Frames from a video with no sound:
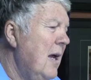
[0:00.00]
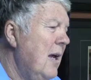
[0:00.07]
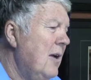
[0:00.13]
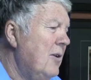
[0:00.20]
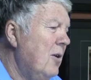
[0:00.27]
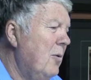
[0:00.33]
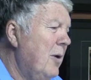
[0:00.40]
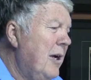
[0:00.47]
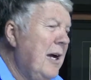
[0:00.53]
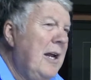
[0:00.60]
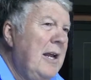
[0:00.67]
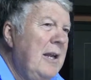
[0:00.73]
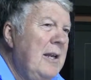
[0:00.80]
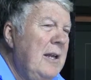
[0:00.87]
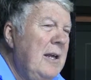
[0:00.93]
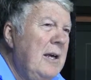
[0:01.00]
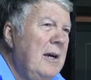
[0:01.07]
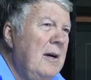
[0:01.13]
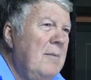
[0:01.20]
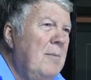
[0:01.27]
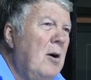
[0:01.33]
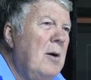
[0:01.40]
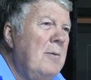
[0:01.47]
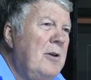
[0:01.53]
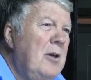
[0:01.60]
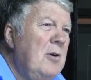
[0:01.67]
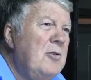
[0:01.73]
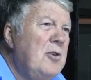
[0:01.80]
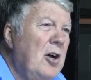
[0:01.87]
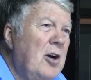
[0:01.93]
So we got in the
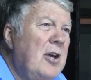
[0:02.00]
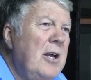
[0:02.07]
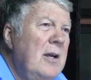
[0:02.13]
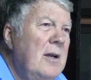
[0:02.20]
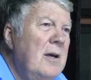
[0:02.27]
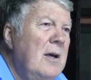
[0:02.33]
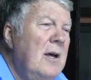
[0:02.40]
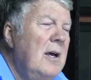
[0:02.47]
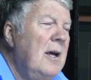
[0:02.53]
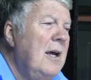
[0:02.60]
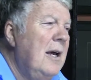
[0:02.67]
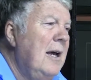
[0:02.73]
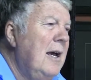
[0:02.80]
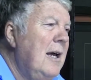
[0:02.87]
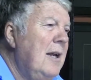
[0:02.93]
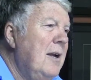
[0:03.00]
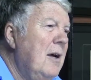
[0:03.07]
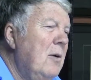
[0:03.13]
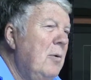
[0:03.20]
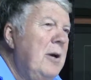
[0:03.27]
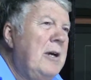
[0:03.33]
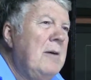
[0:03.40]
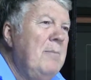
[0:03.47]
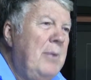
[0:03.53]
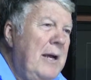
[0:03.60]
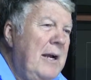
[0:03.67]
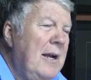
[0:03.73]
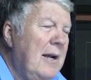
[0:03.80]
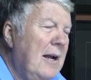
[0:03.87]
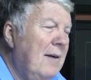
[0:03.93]
barbecue circuit and we
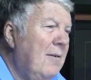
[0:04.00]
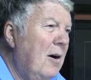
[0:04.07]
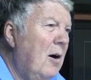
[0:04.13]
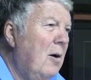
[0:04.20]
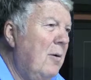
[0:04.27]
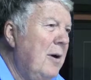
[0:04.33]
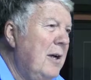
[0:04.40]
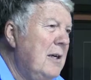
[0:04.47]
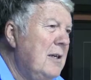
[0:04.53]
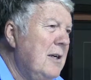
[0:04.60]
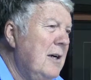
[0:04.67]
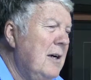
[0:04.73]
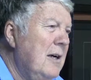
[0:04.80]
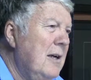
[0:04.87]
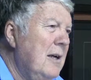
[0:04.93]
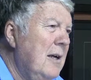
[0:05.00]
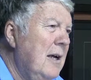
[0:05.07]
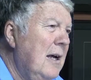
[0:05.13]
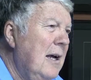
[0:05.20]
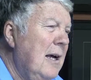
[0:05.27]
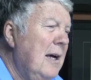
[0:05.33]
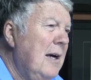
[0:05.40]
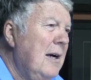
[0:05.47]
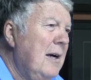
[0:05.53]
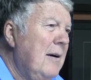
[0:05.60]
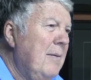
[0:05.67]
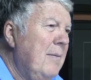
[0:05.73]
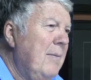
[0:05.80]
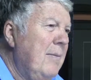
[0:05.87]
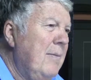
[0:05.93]
competed. I've always
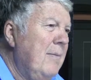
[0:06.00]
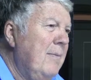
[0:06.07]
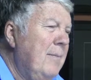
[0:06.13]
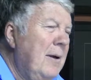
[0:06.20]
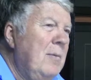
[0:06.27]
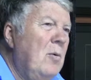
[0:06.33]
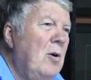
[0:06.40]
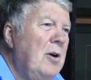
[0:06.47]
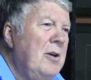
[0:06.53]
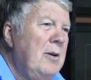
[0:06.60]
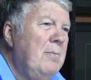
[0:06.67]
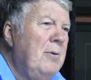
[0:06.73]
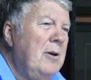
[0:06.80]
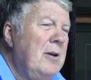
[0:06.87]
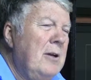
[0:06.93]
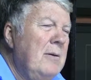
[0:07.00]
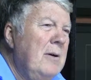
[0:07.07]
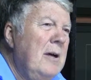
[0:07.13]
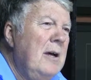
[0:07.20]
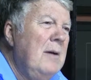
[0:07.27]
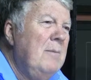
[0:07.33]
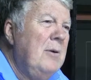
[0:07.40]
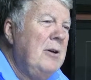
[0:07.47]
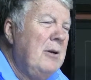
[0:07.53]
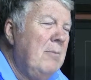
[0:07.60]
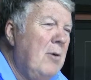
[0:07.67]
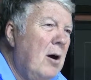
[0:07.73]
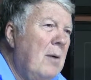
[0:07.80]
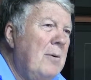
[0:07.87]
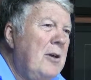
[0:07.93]
been one to put the
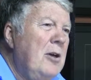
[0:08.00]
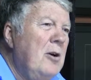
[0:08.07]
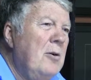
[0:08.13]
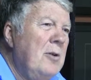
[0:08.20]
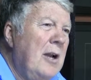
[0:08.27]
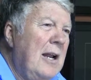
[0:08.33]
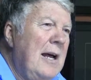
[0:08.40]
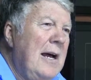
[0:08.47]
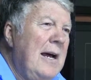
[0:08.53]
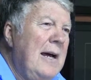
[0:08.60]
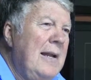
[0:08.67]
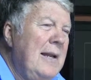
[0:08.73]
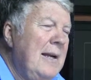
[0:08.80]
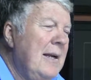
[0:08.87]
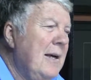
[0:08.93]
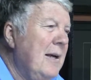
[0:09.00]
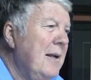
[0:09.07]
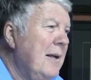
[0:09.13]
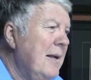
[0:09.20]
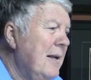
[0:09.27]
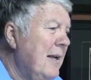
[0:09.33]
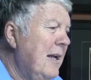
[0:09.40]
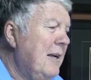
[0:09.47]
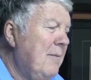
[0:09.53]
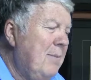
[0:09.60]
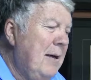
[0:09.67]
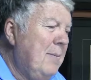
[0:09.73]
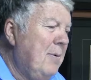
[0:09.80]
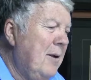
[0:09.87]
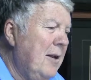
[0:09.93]
barbecue on the line and let the
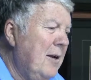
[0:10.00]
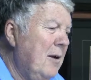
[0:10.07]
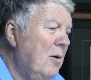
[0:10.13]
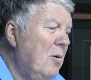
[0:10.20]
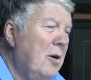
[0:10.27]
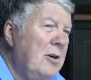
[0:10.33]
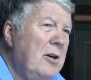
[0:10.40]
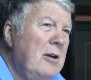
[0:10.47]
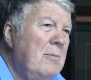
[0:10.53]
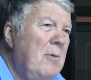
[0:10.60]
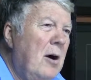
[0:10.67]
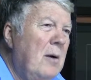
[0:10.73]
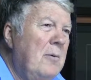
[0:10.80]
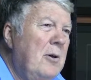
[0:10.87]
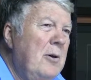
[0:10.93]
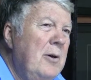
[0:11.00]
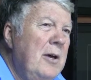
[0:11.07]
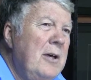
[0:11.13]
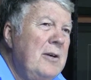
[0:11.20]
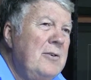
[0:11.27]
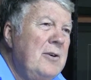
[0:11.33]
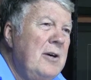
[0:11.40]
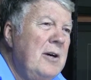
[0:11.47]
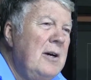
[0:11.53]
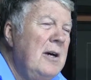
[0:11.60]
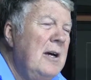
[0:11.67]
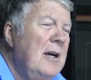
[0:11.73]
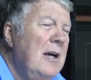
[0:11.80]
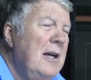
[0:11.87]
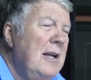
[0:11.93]
people that know what good barbecue is,
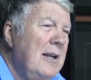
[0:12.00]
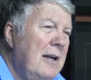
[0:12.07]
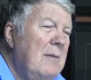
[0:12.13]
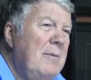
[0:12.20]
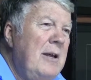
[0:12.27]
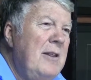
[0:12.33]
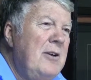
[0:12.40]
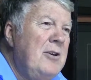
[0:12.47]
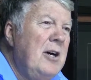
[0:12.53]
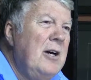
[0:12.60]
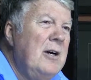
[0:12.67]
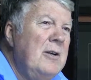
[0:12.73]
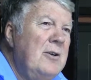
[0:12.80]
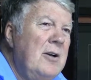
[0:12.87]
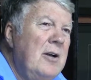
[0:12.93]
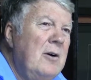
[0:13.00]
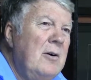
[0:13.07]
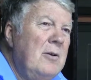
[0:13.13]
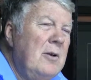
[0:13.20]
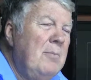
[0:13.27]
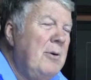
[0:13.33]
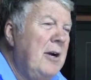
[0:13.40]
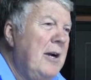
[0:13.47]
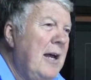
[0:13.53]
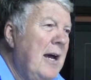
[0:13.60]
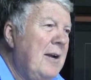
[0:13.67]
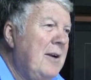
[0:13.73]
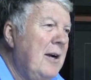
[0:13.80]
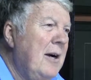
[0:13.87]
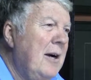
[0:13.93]
let them be the judge. You put it
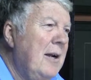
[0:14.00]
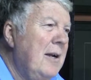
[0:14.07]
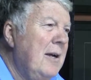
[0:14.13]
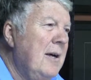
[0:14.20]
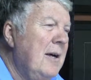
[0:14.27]
out there and